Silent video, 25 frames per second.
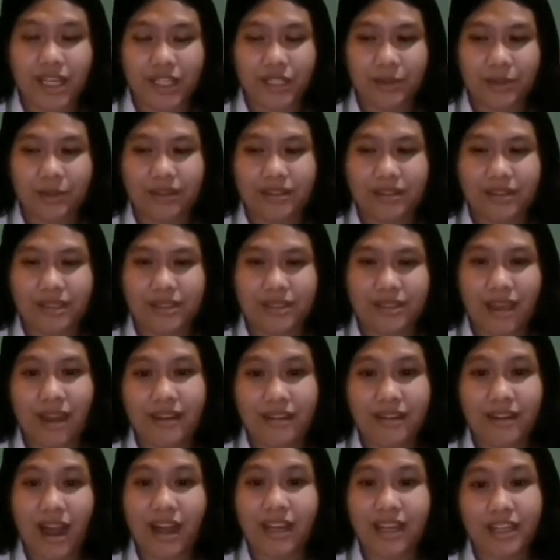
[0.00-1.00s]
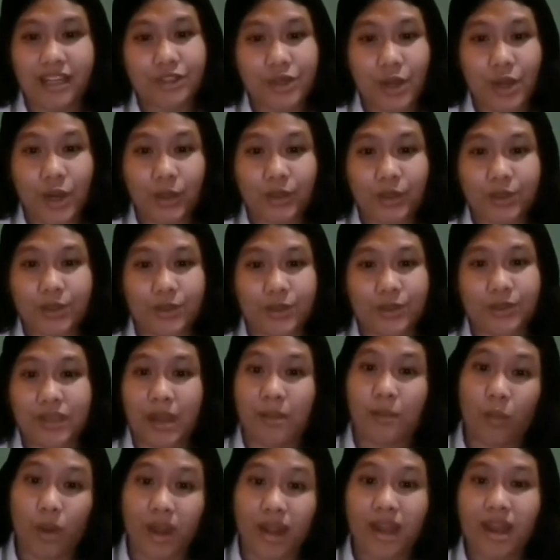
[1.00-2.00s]
you'll just knock the chalks to
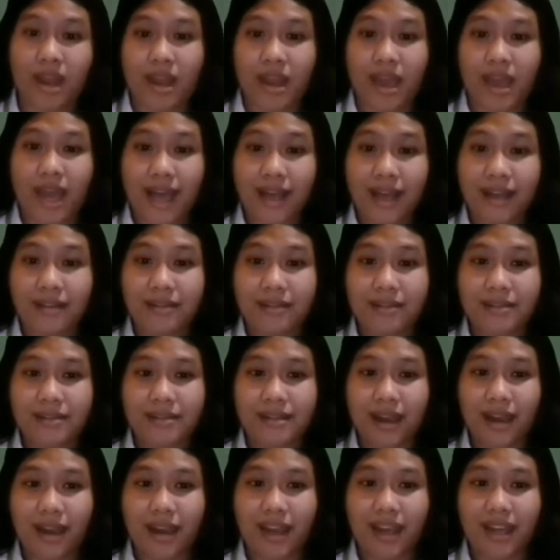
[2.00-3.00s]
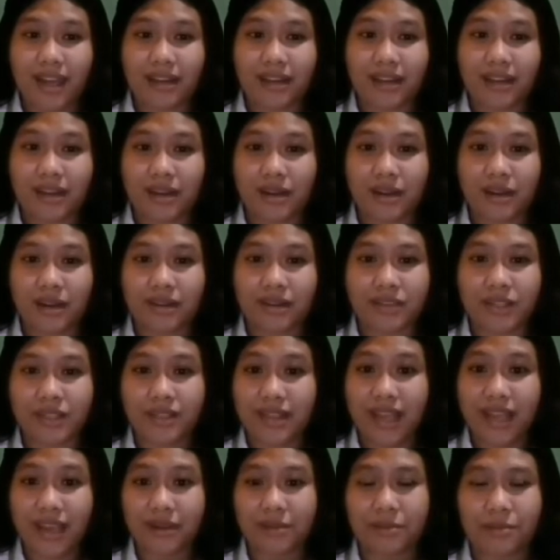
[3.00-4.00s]
someone else and
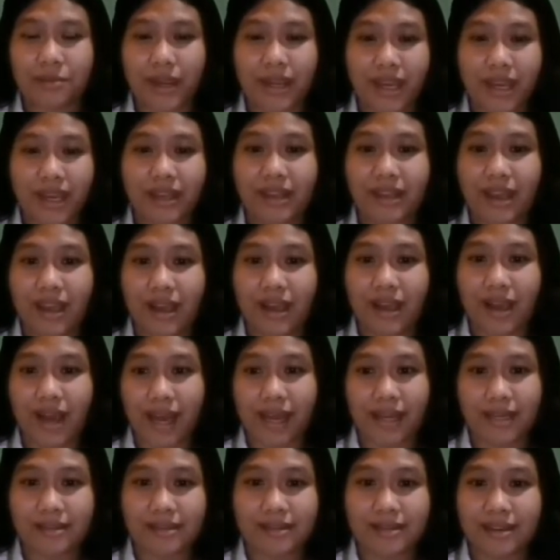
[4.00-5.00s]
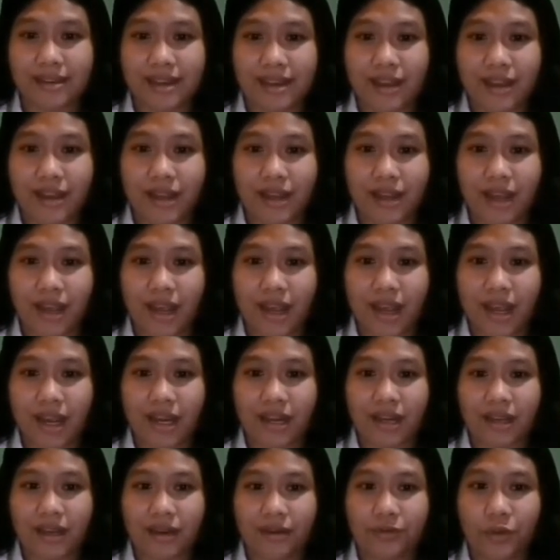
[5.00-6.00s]
just like breaking the ice
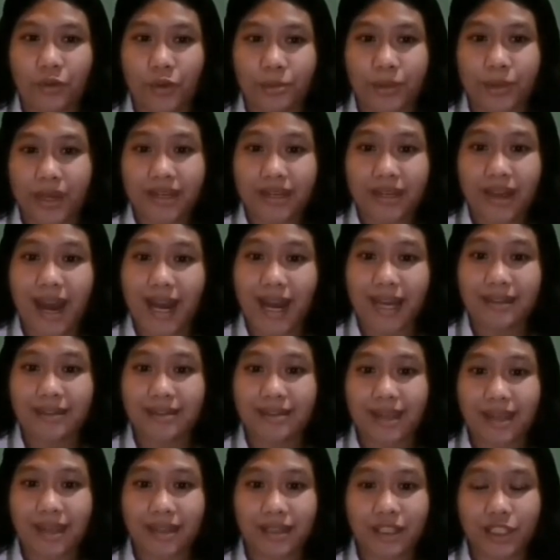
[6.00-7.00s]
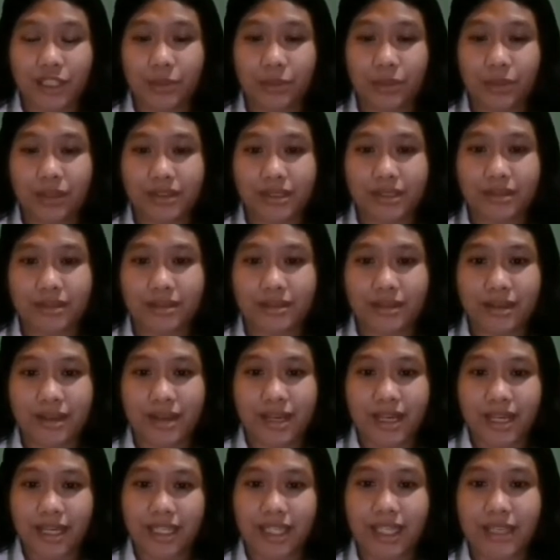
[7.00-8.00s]
and or breaking the ice then you will just
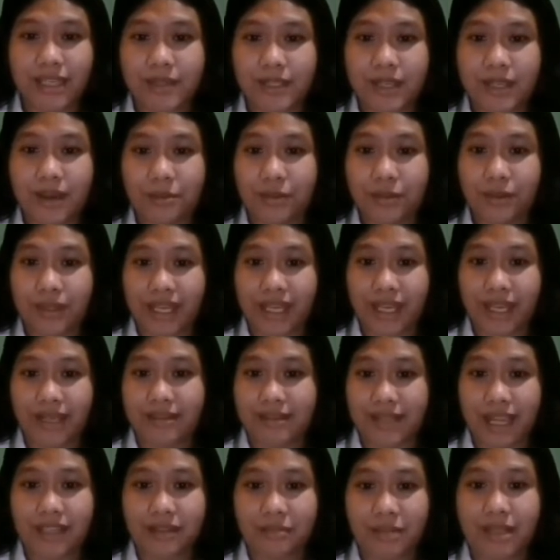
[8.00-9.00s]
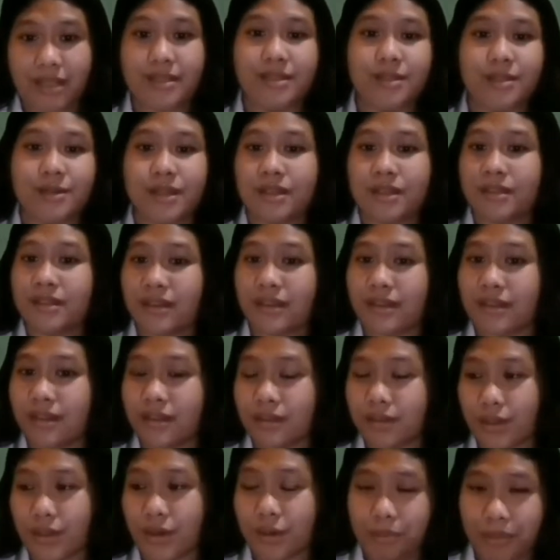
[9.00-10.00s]
give some bullying statements to, the,
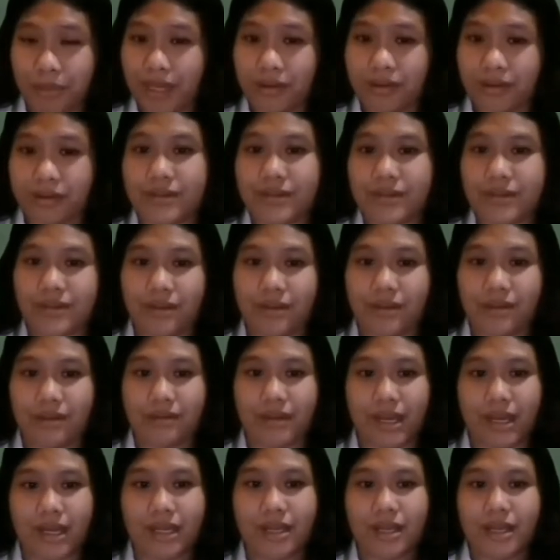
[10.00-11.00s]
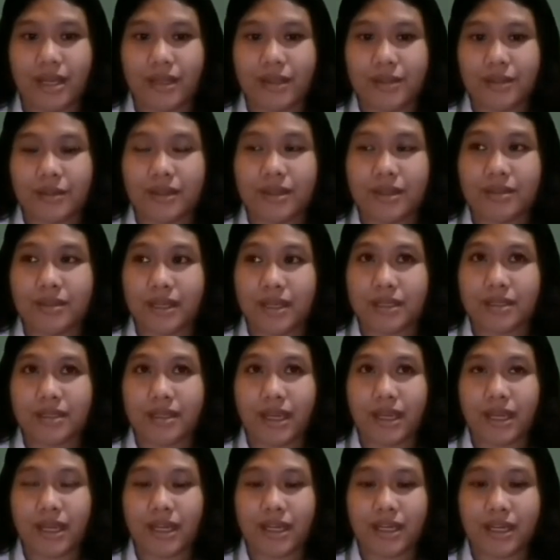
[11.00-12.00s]
to your peers right so that's it
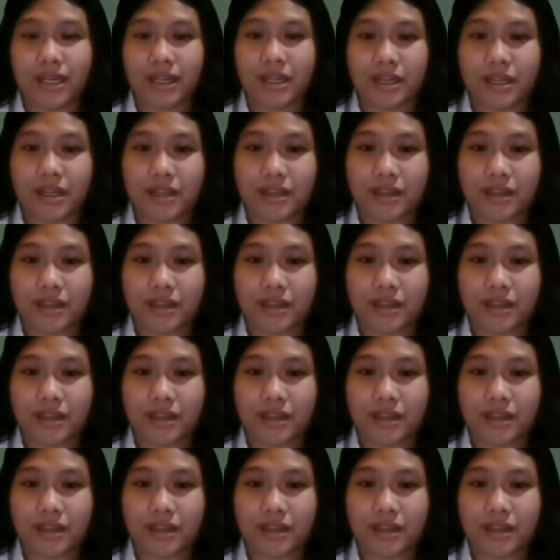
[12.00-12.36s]
and